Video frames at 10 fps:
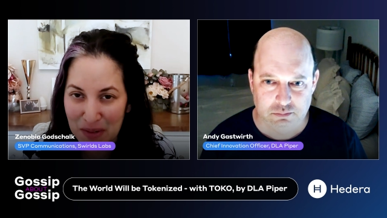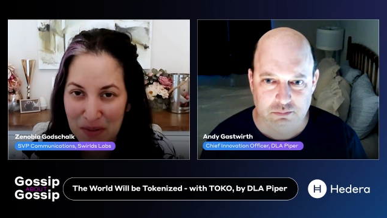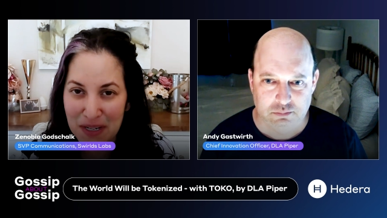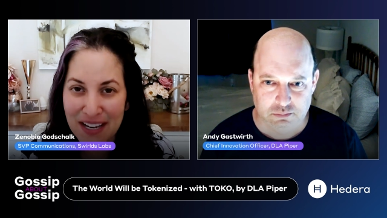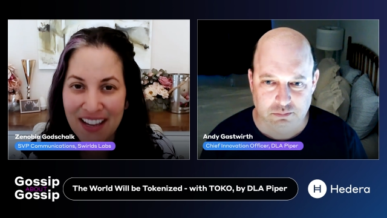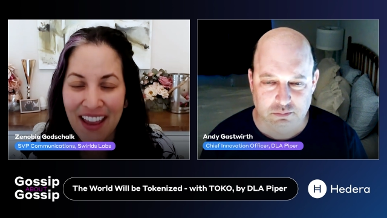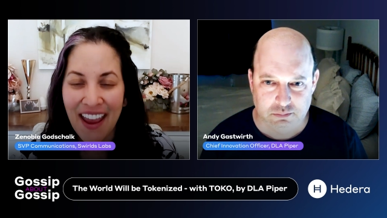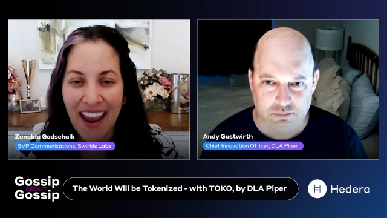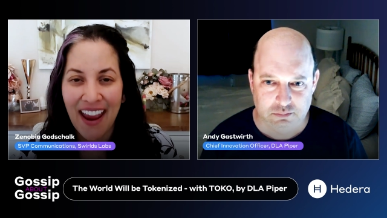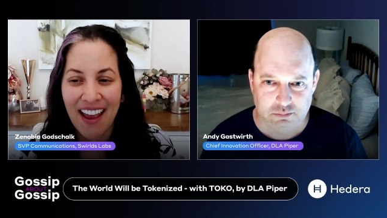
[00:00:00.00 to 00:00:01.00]
Speaker 1: soon.
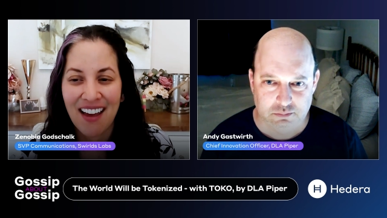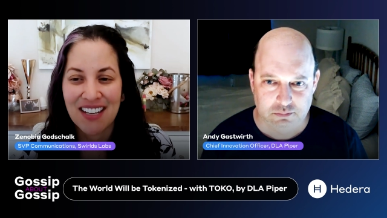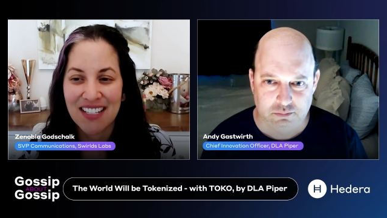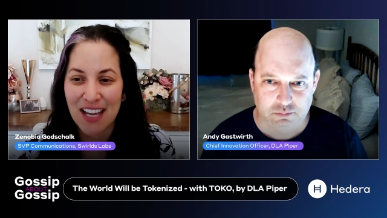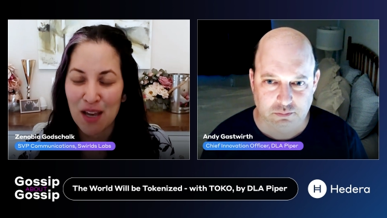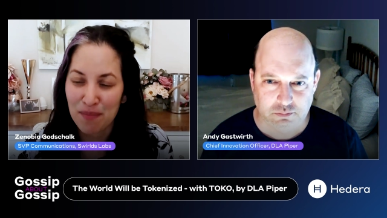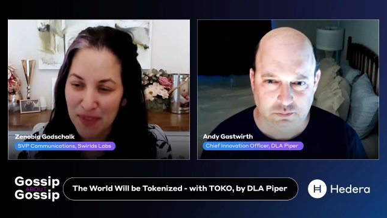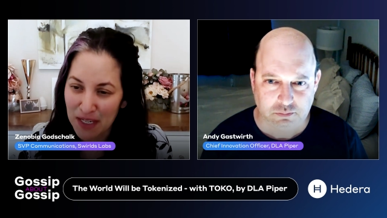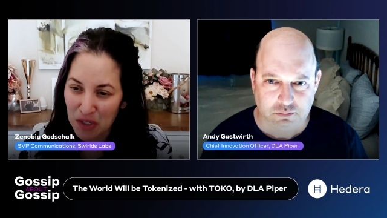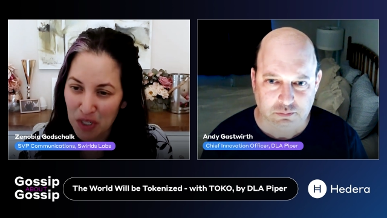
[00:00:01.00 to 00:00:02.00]
And
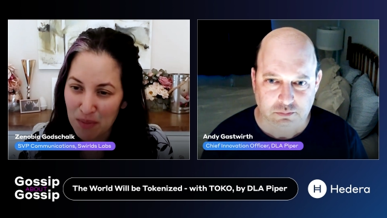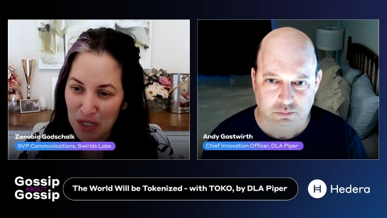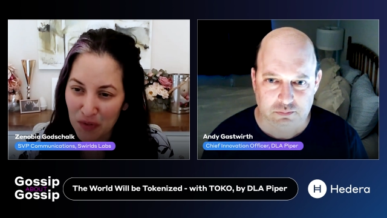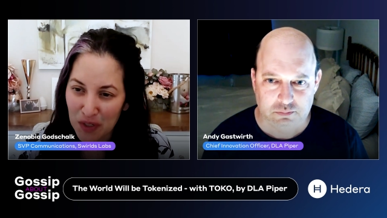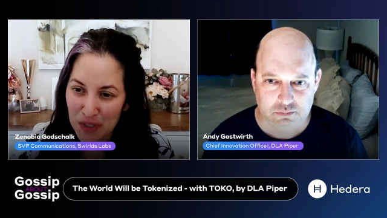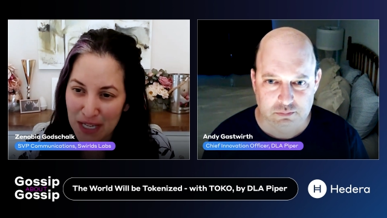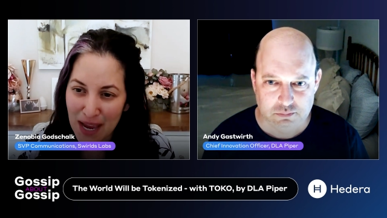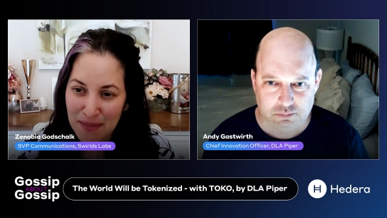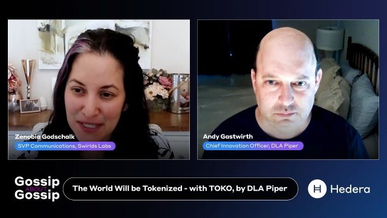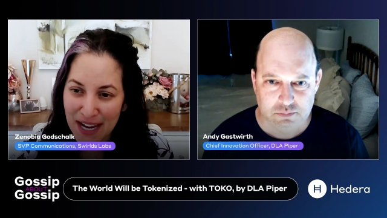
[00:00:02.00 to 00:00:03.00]
um, thank you so much for your
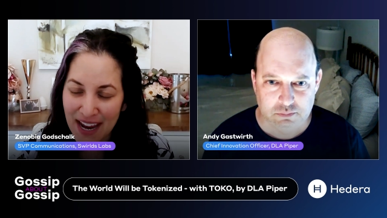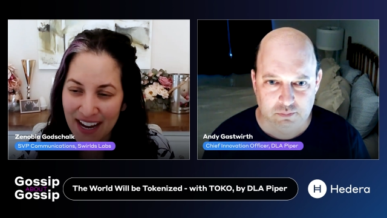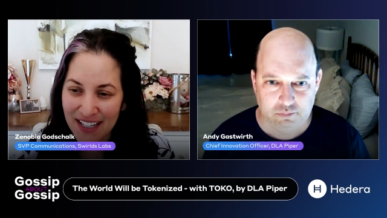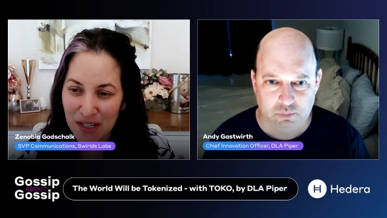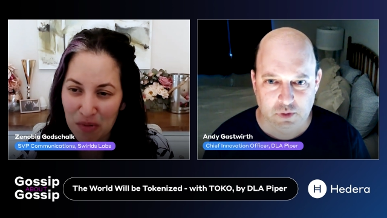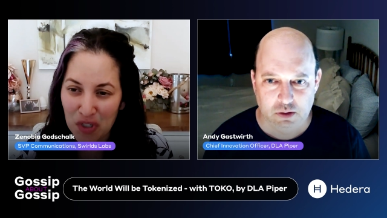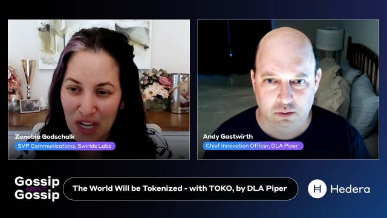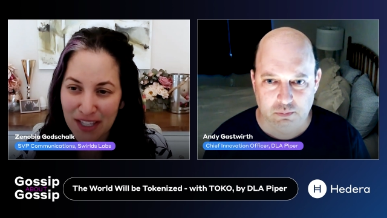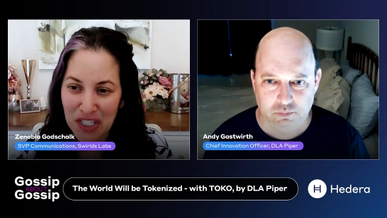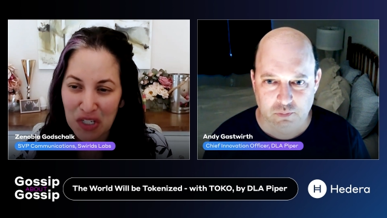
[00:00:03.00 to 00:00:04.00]
time today, Andy. We'll
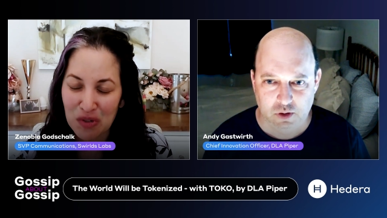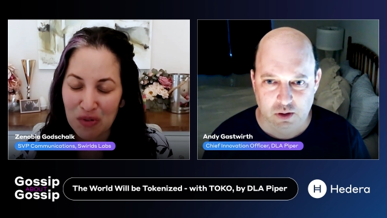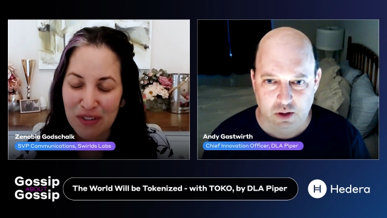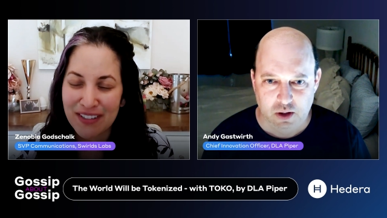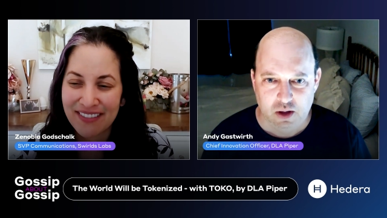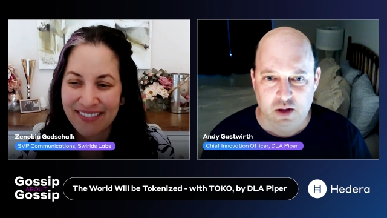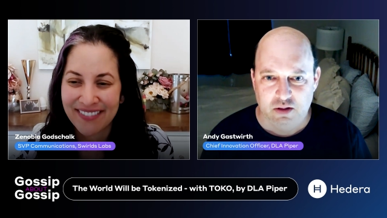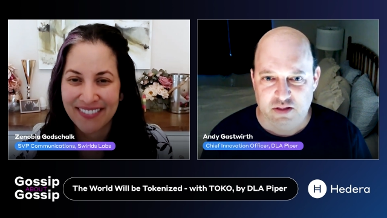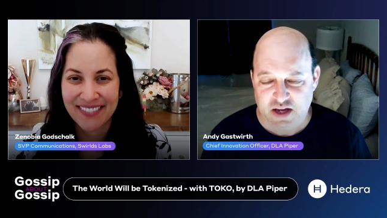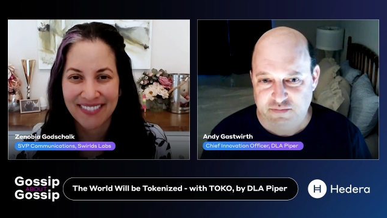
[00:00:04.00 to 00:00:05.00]
chat soon.
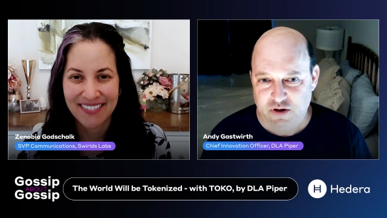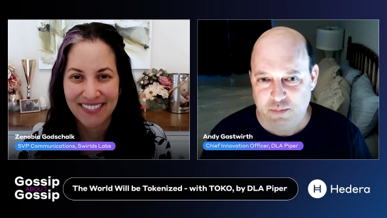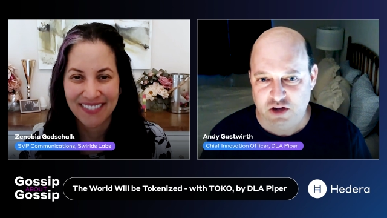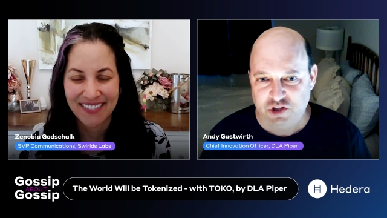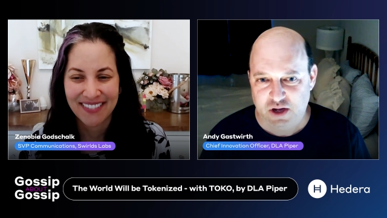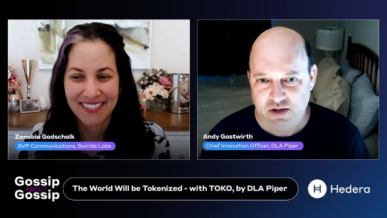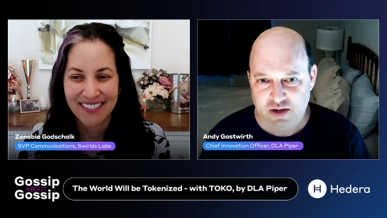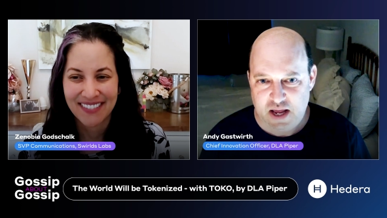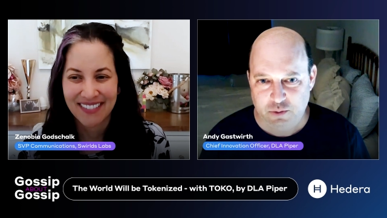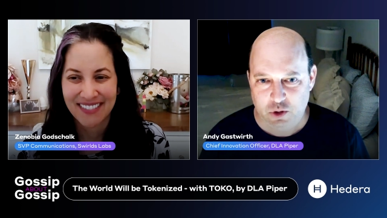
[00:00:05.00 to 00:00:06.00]
Speaker 2: Thank you very much.
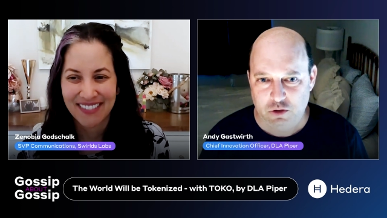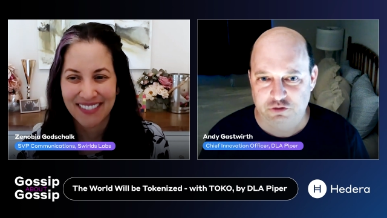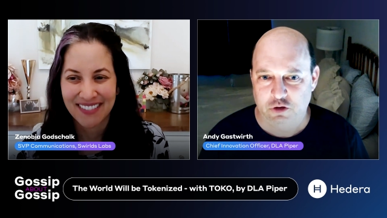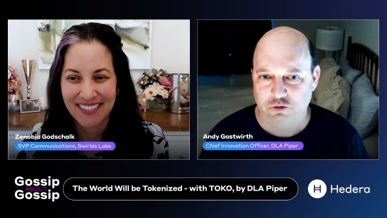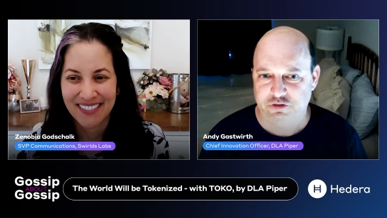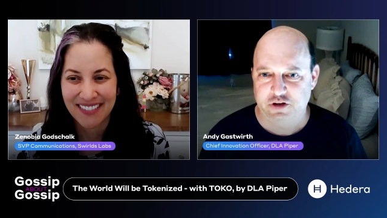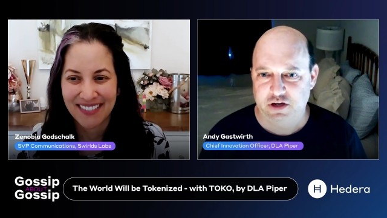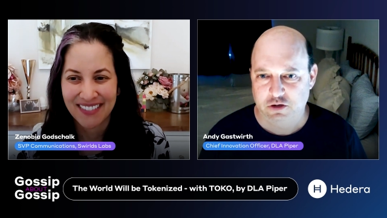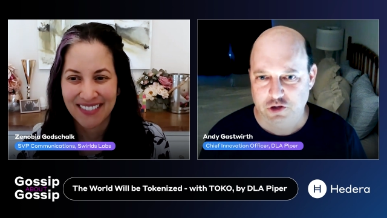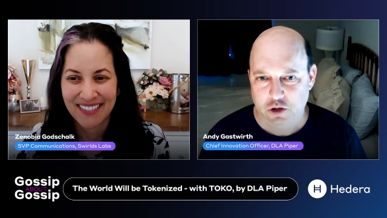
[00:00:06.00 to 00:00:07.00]
And anyone who's
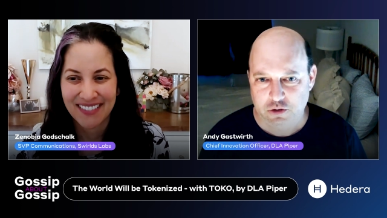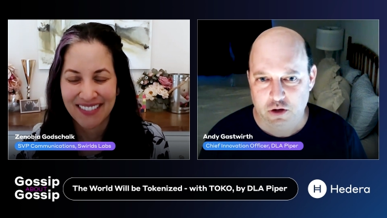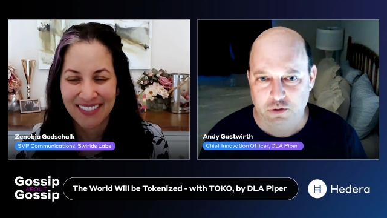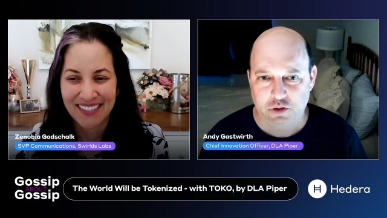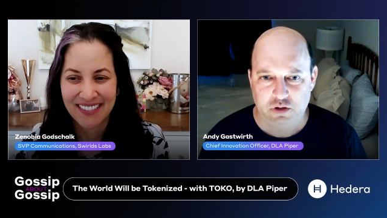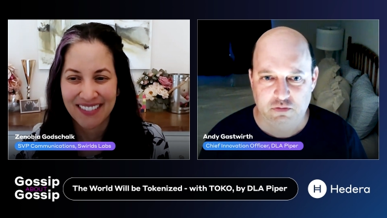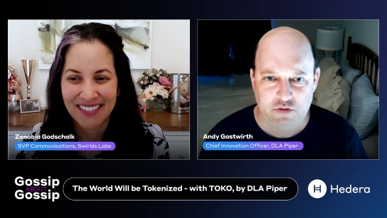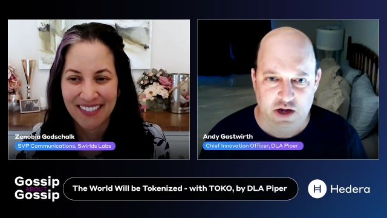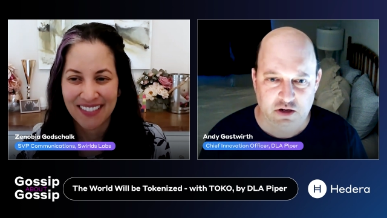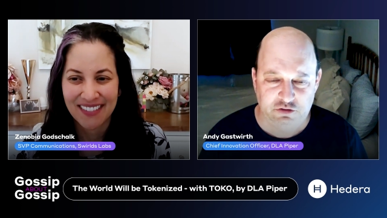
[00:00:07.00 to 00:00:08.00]
interested in Toko, you can
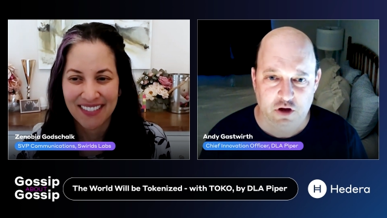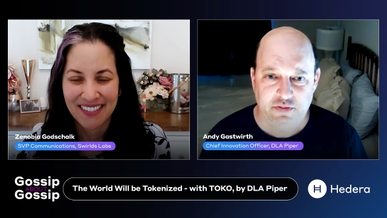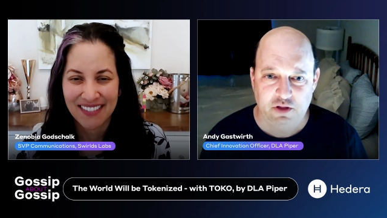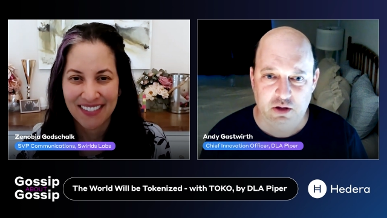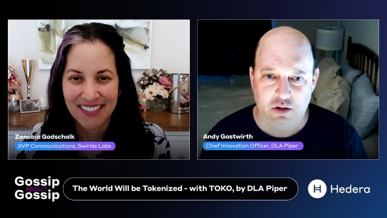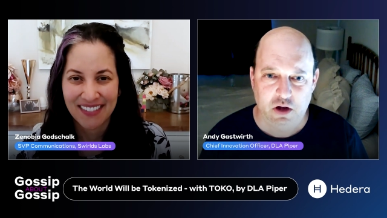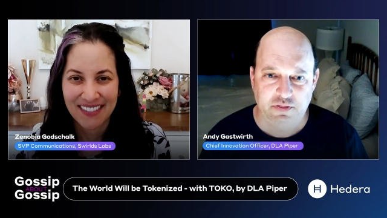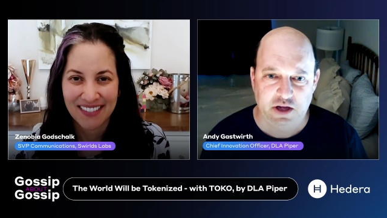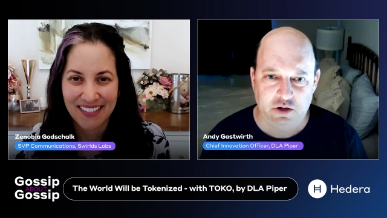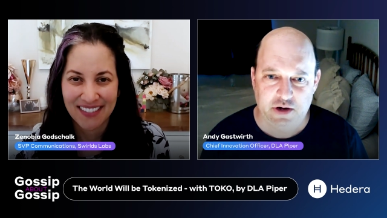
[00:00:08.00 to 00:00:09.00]
find us on the
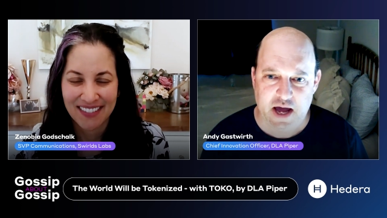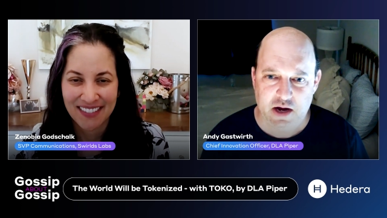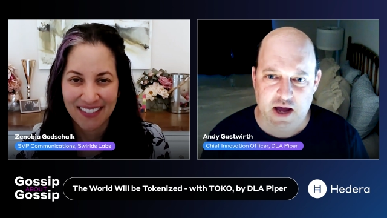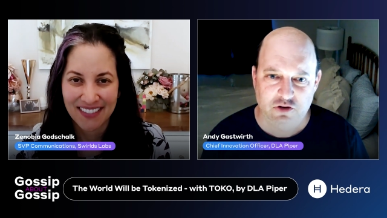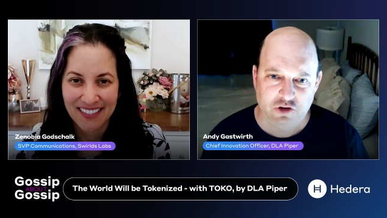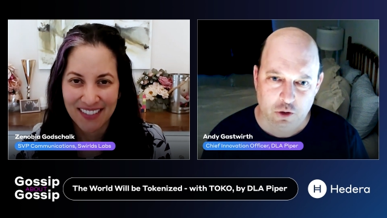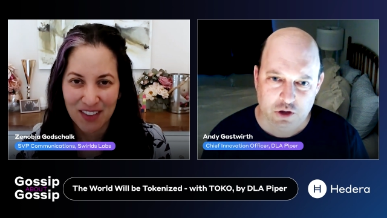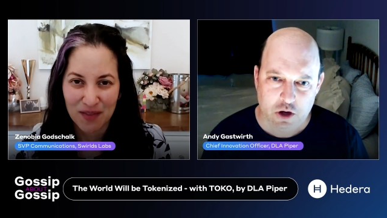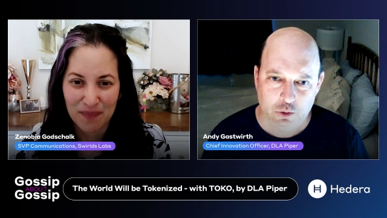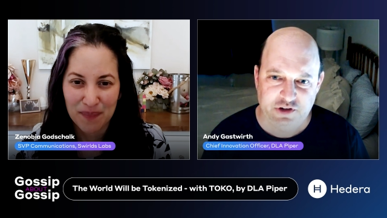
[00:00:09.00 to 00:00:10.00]
on the internet at
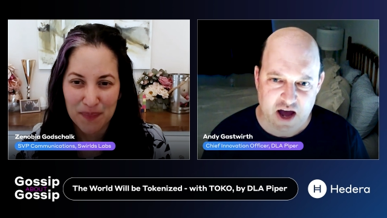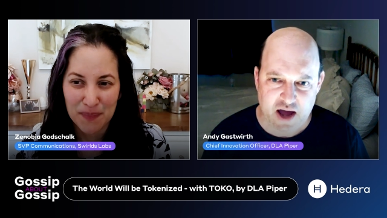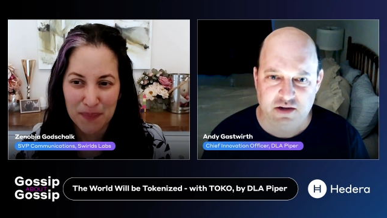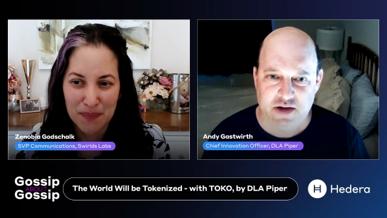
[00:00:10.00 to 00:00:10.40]
toko dot